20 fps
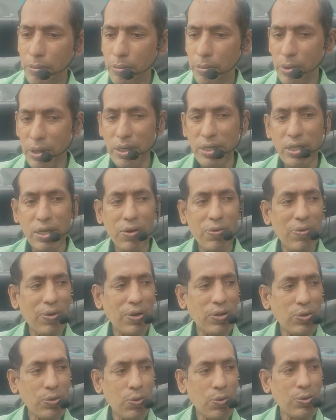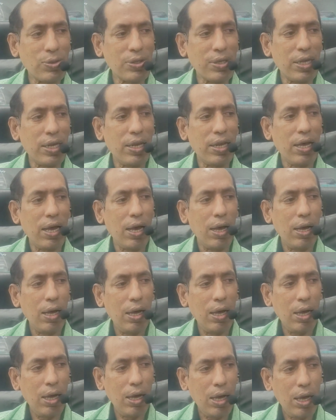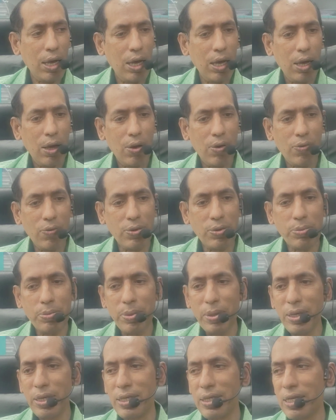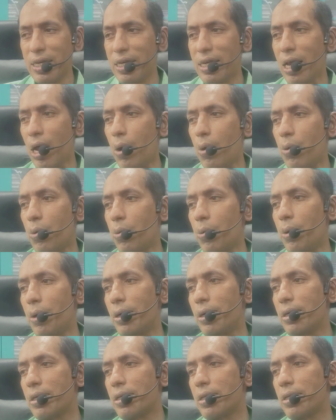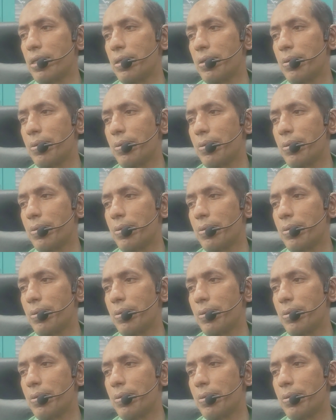But cervix shows cilia, which beats it outwards.